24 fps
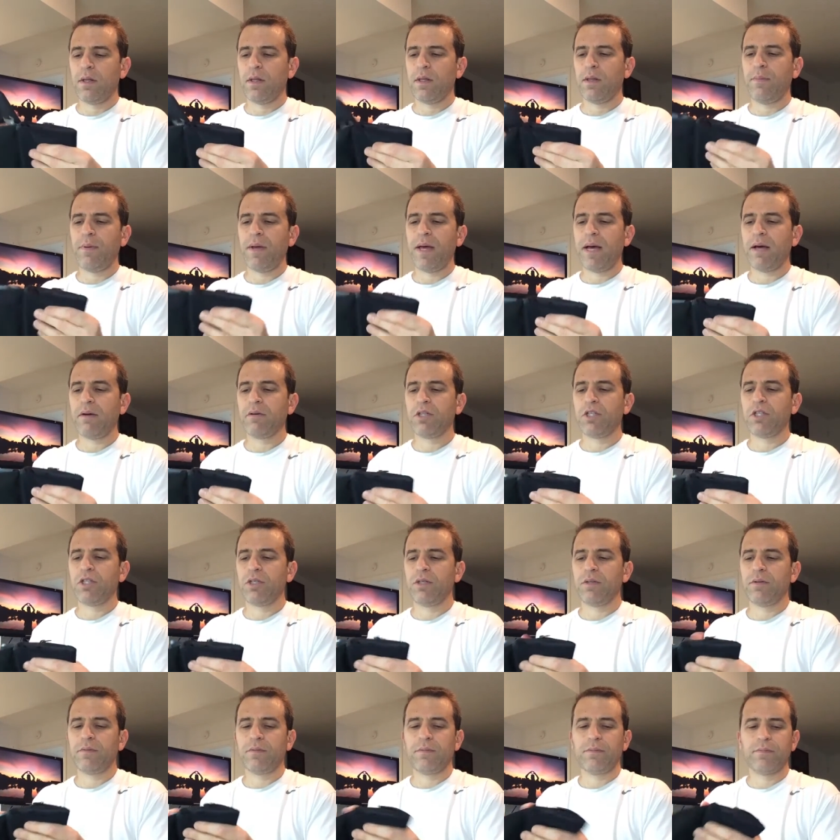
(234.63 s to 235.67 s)
the pouch,
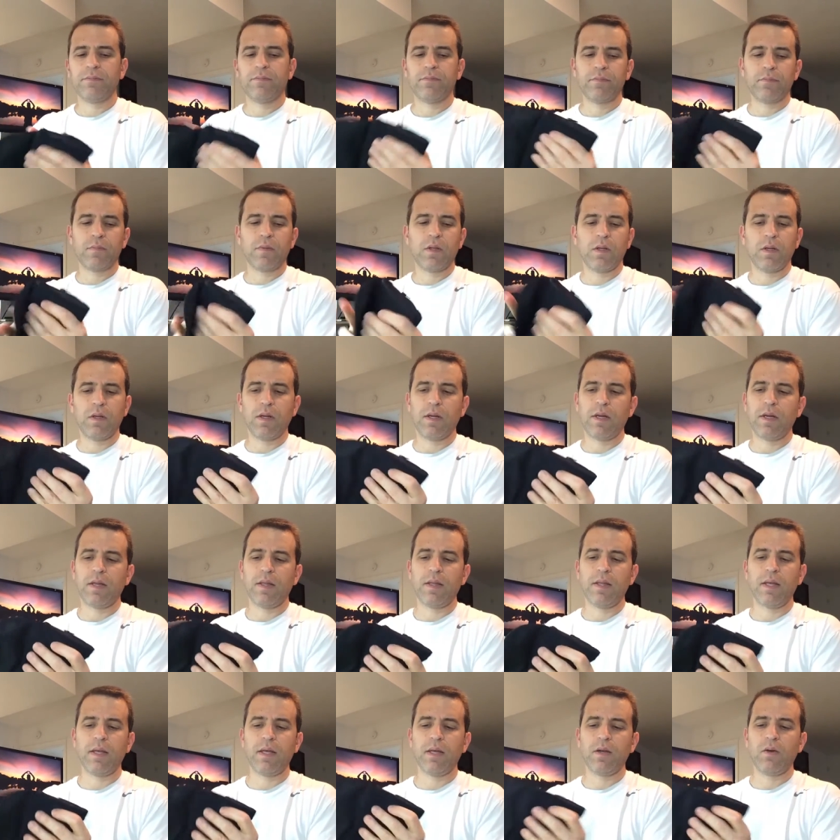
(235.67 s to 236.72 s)
and
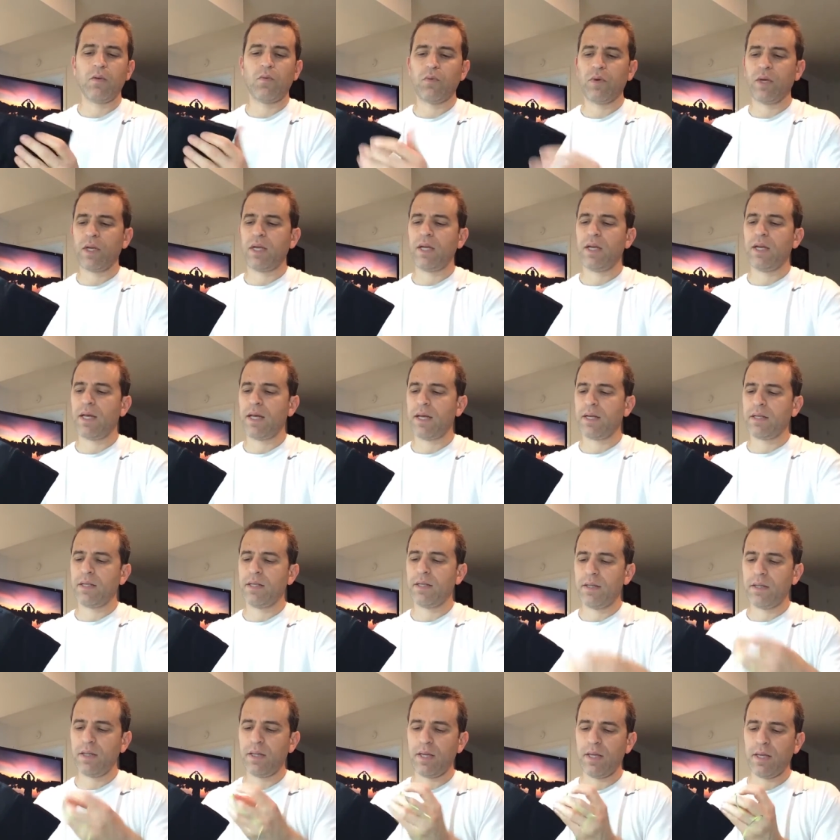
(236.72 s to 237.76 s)
then reconnect
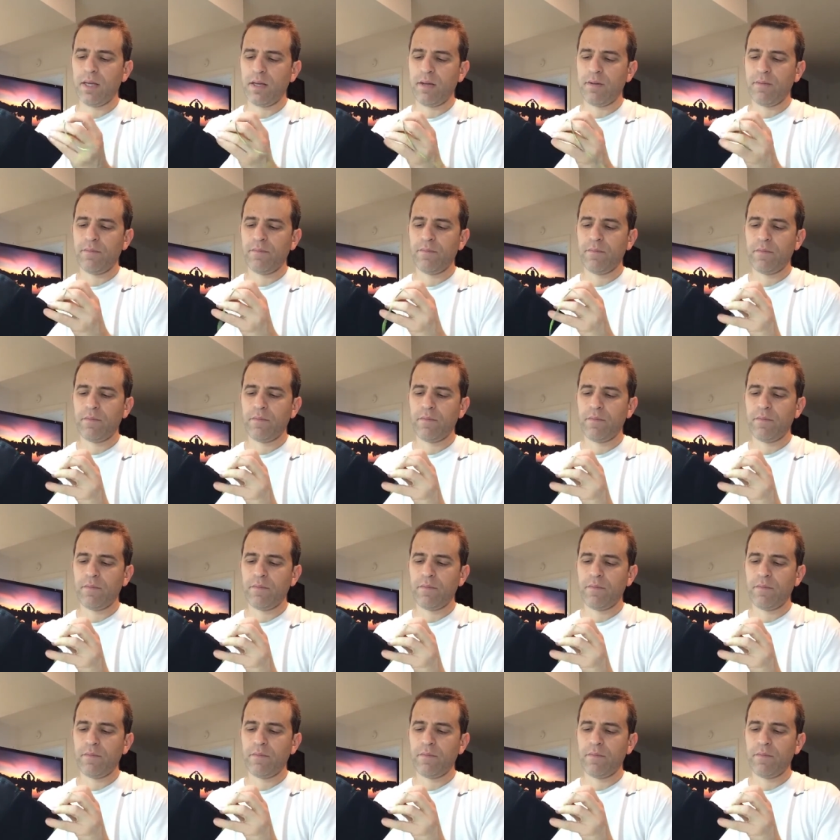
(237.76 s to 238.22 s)
the